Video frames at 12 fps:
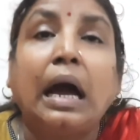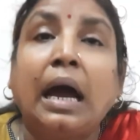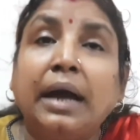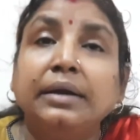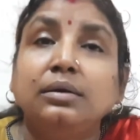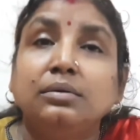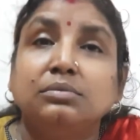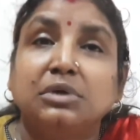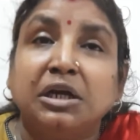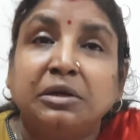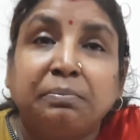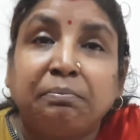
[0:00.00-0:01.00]
and
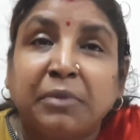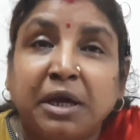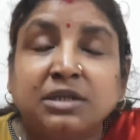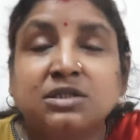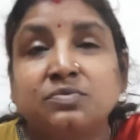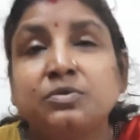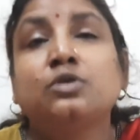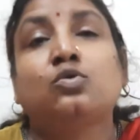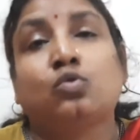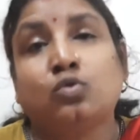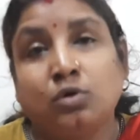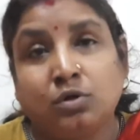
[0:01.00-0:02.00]
it makes me
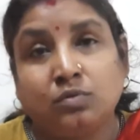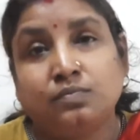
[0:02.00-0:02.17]
cold.